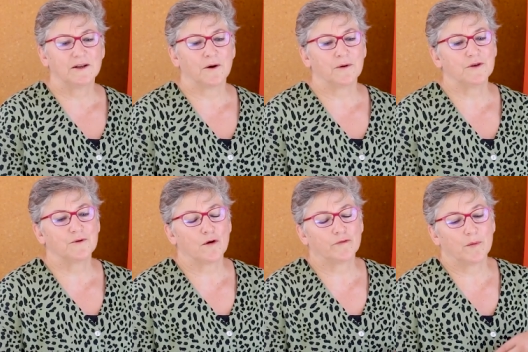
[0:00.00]
You know,
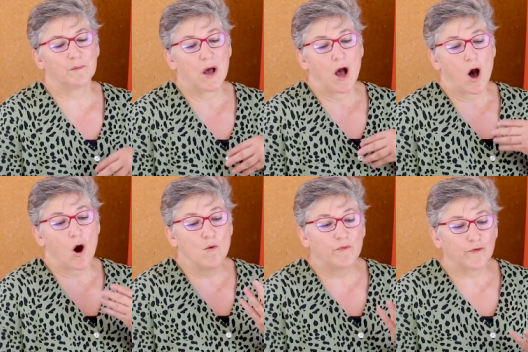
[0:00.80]
you go from
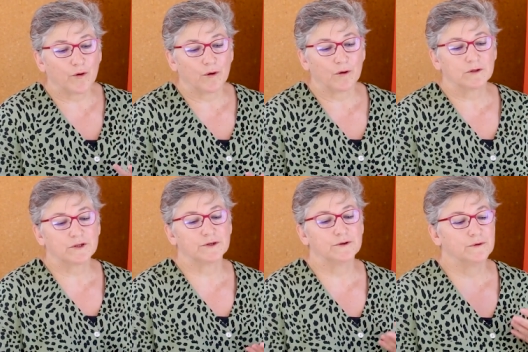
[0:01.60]

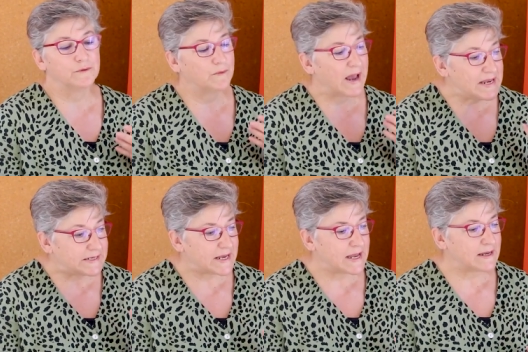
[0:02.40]
hopeful to
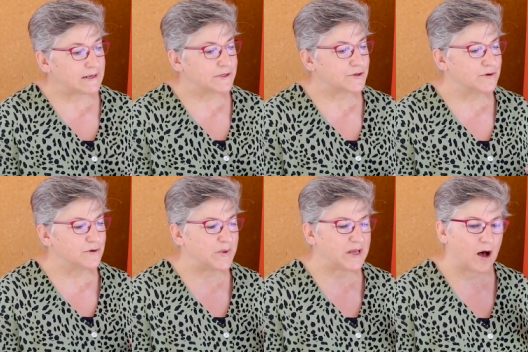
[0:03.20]
waiting
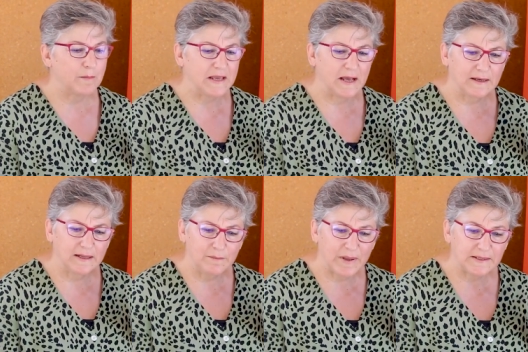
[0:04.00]
to becoming a
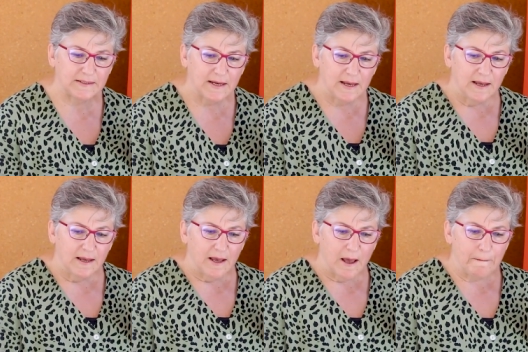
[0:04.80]
little bit
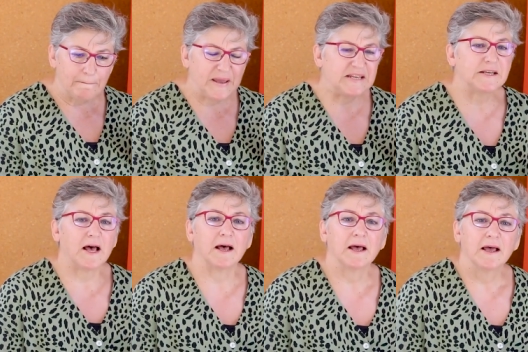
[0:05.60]

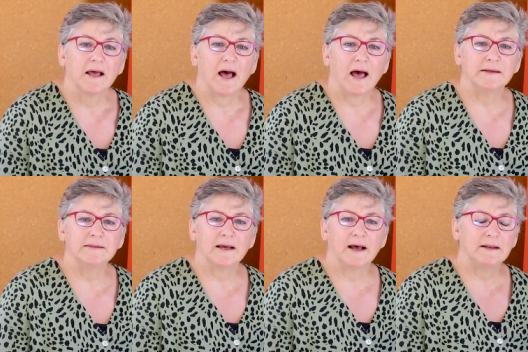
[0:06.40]
bitter
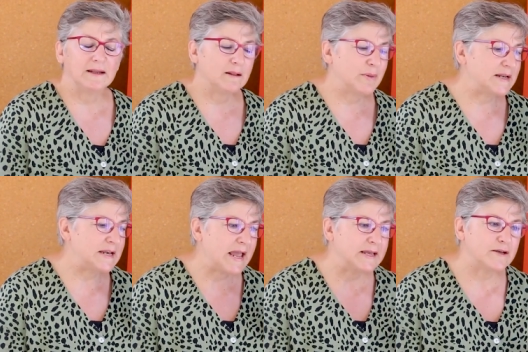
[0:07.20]
and a little bit
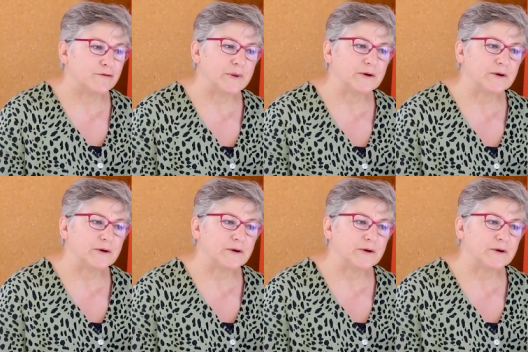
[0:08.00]
negative